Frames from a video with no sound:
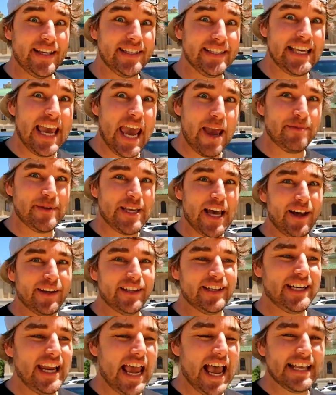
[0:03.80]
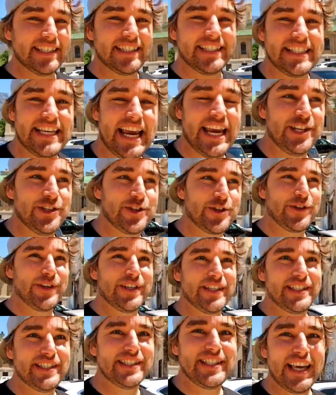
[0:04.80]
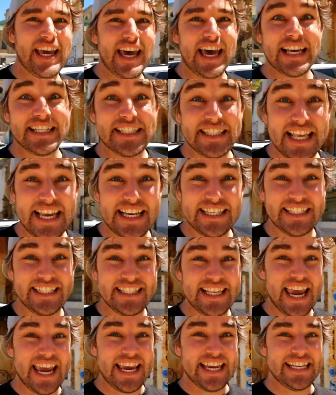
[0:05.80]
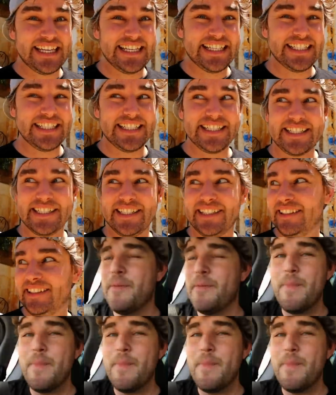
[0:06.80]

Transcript: Is Cape Town as dangerous as they say it is?